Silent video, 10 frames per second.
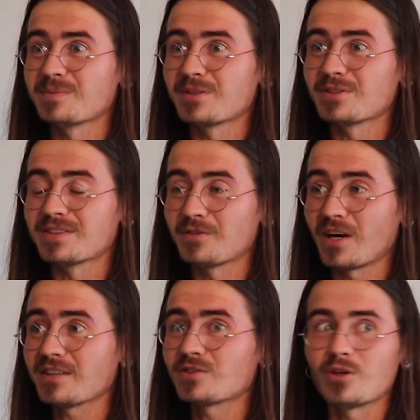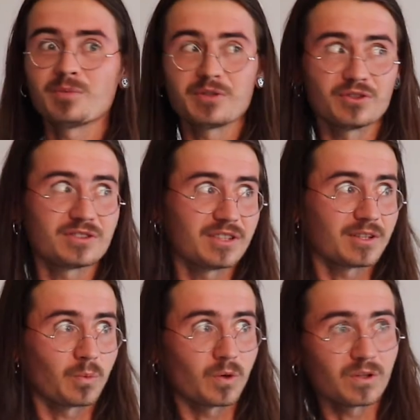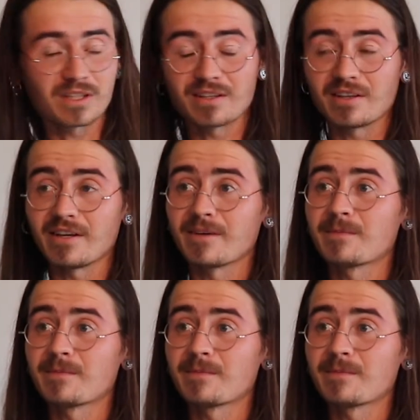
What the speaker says: Because if your eyes are open, you're seeing the world out there.